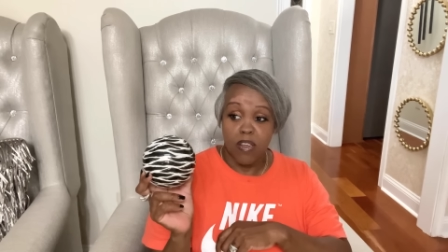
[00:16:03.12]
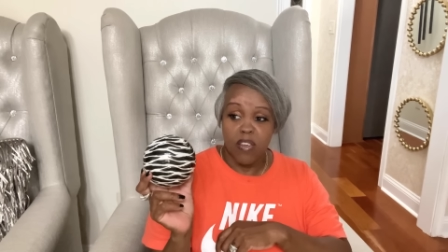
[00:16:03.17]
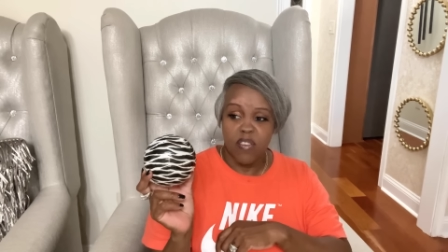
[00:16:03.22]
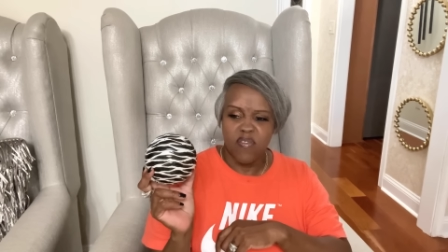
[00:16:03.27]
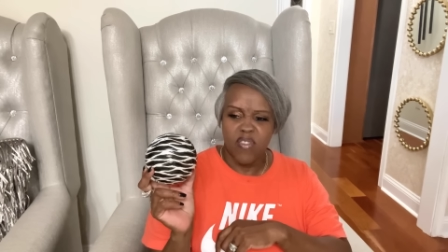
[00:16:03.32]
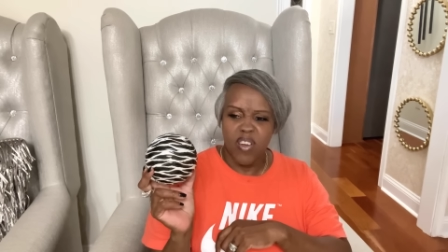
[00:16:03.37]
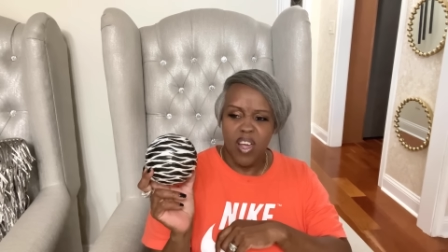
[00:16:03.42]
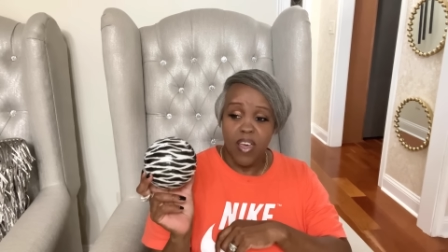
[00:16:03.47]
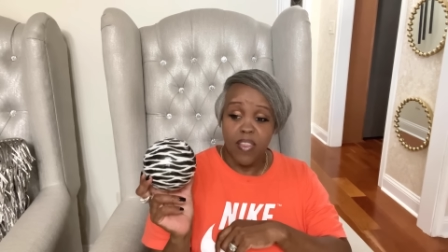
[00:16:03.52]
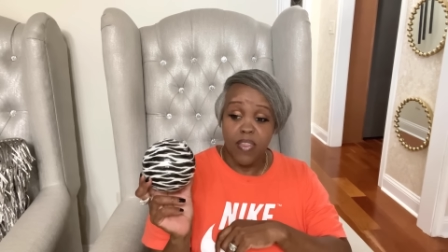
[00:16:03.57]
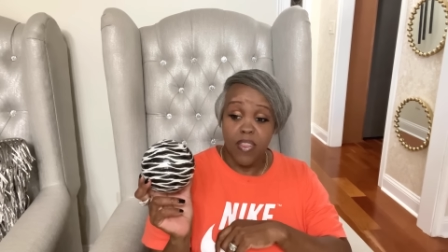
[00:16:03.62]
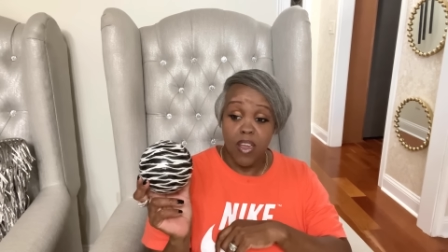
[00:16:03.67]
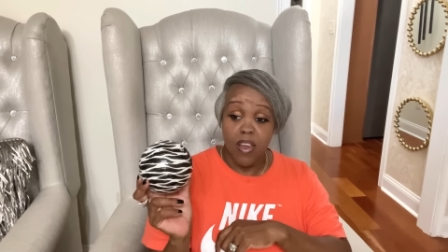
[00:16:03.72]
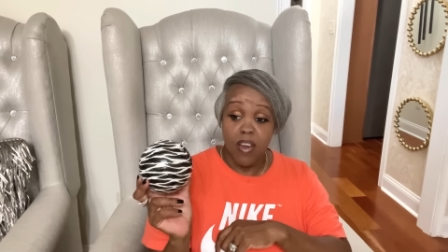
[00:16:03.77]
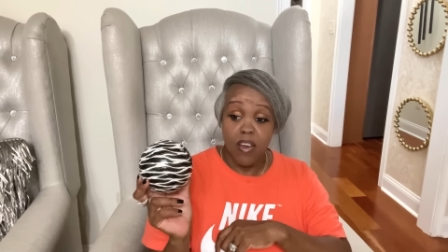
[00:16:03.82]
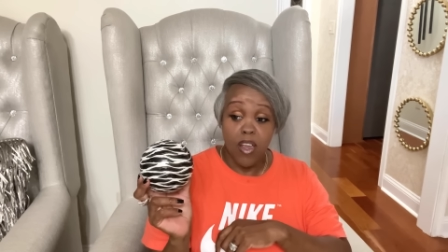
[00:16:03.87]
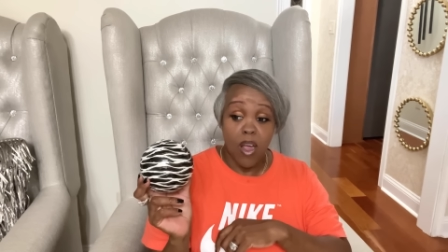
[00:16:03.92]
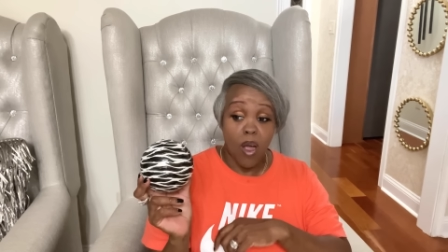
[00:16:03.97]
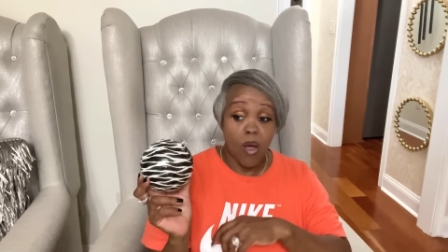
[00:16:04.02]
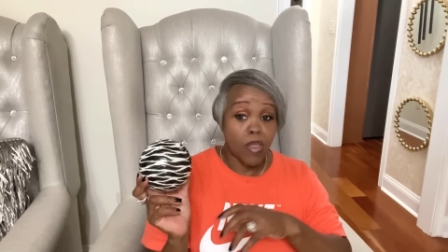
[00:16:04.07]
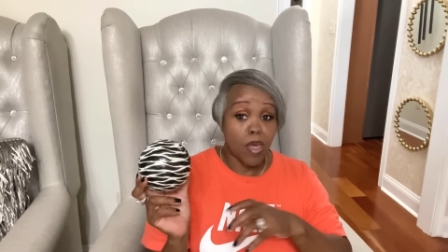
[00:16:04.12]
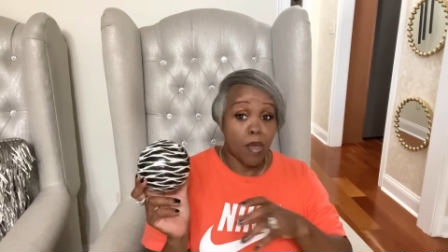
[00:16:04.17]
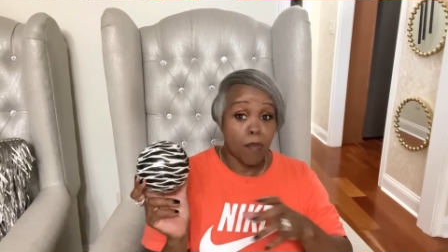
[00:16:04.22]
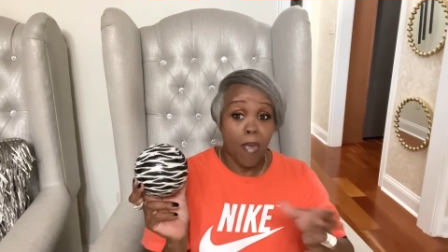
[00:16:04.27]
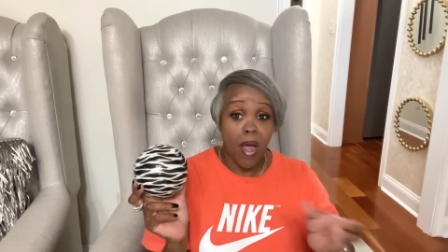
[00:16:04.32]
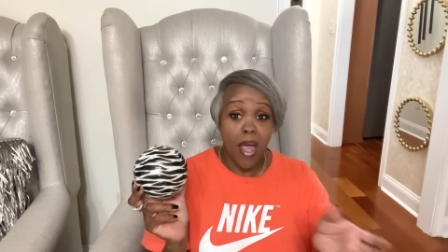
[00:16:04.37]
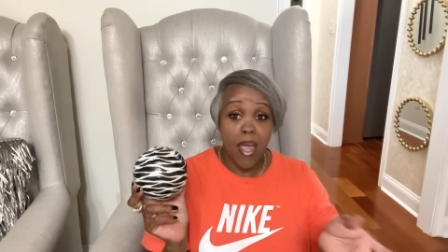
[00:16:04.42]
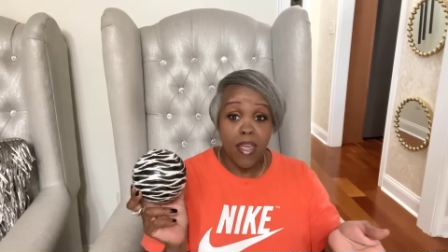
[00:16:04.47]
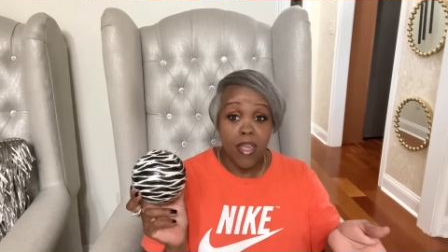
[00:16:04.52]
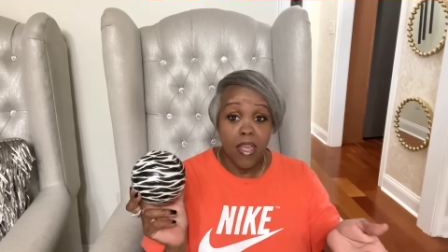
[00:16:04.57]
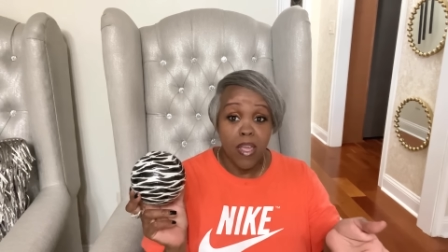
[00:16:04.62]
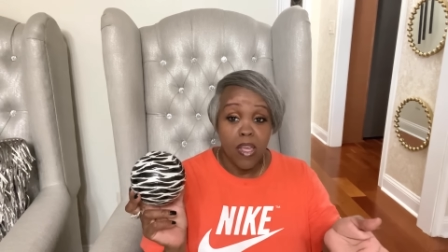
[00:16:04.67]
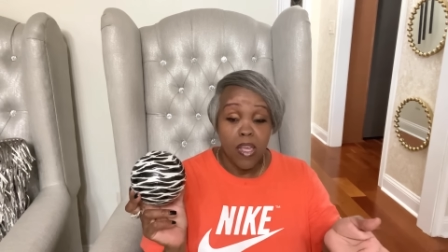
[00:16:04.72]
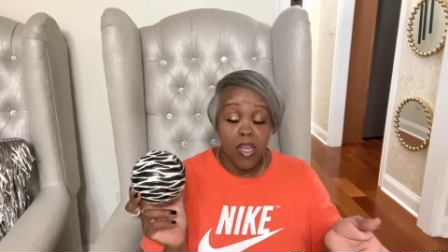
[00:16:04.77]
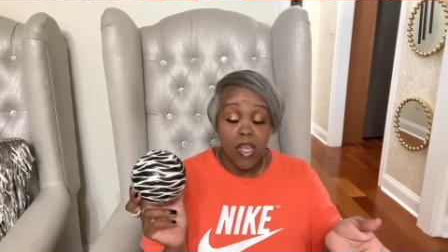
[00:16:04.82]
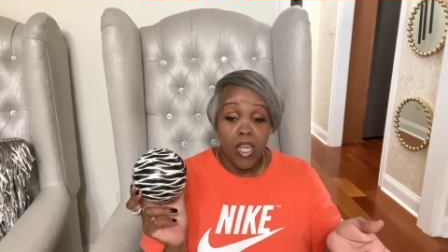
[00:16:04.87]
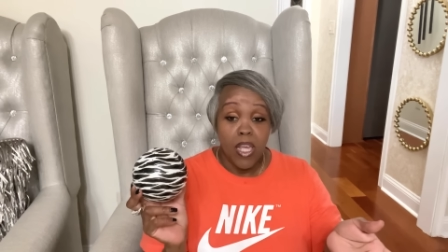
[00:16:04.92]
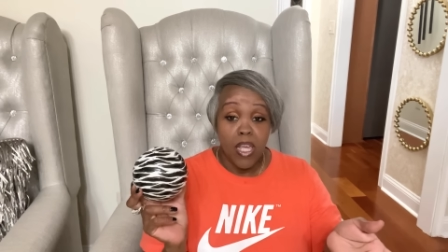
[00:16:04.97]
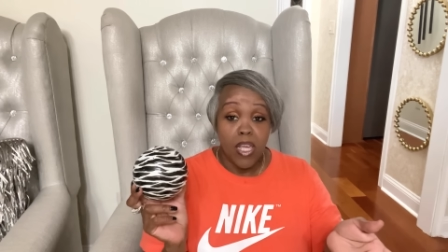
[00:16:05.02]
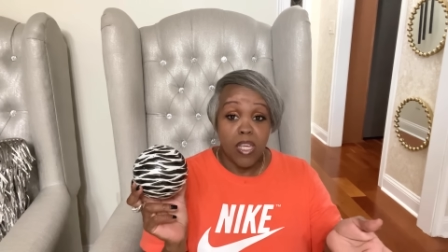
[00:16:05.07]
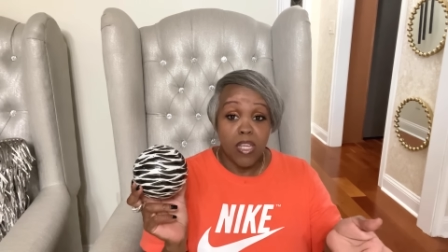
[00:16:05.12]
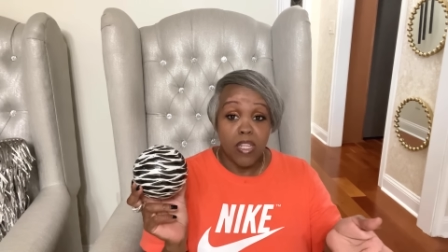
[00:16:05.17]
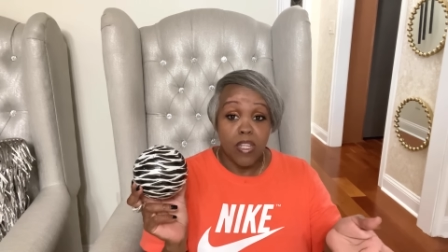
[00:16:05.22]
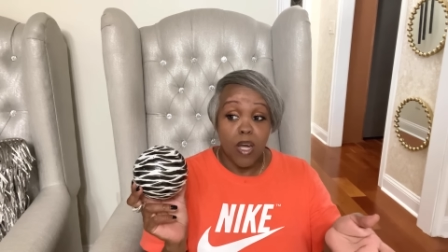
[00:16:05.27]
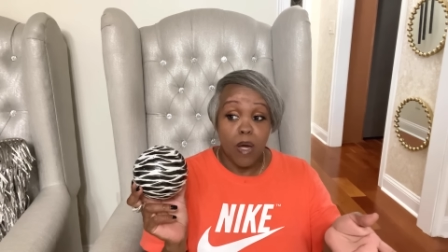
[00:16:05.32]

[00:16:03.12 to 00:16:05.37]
If not there, y'all, they might end